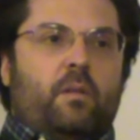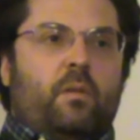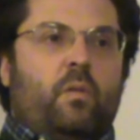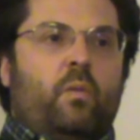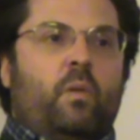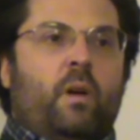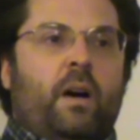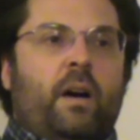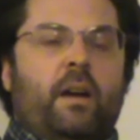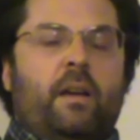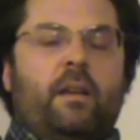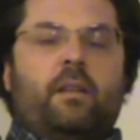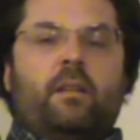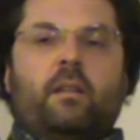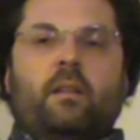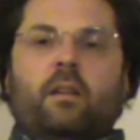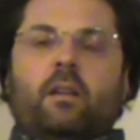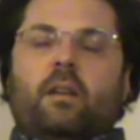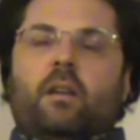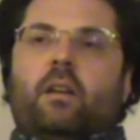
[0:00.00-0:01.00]
Why?
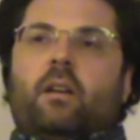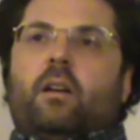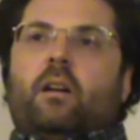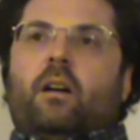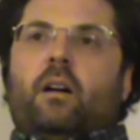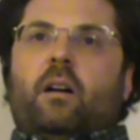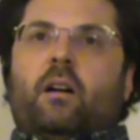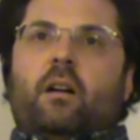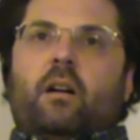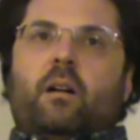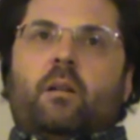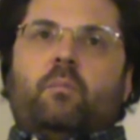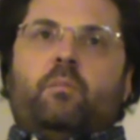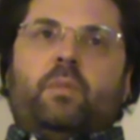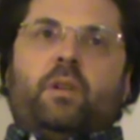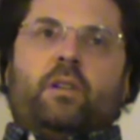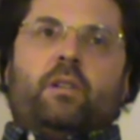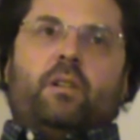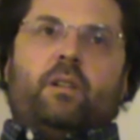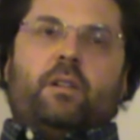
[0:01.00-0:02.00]

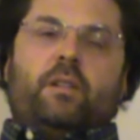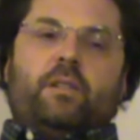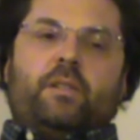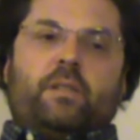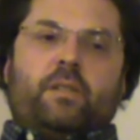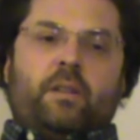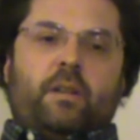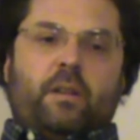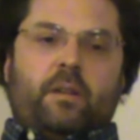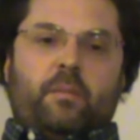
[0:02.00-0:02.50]
Because